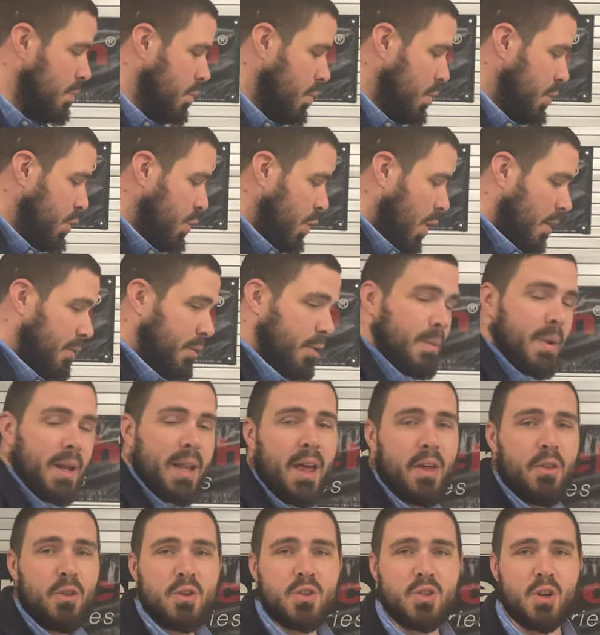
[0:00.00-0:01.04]
We do offer
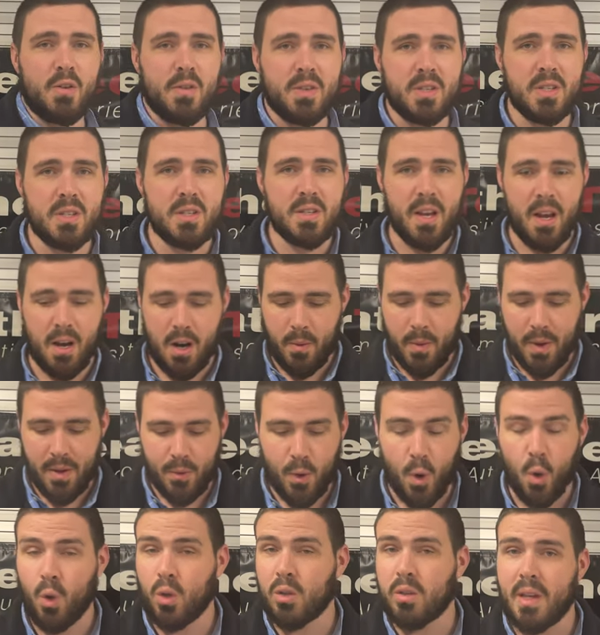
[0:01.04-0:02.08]
many other services here. We
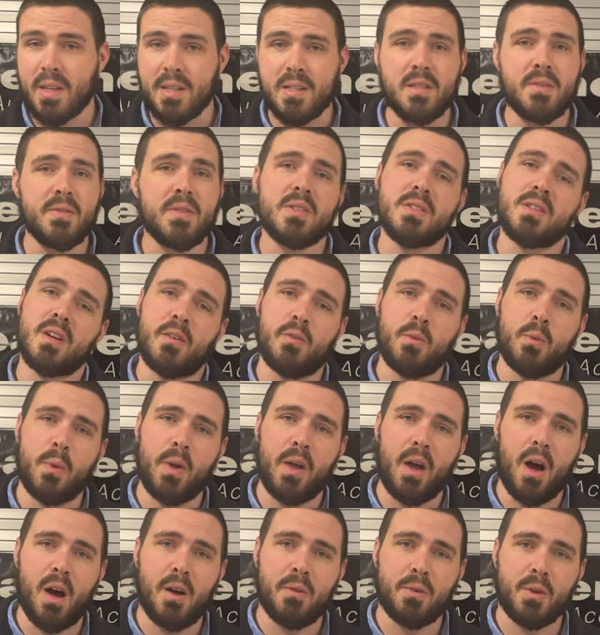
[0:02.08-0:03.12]
have a whole list of the stuff
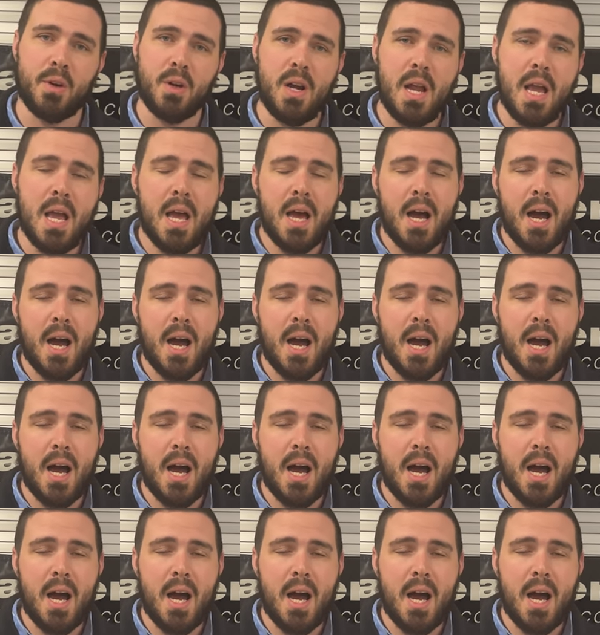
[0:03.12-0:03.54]
we offer.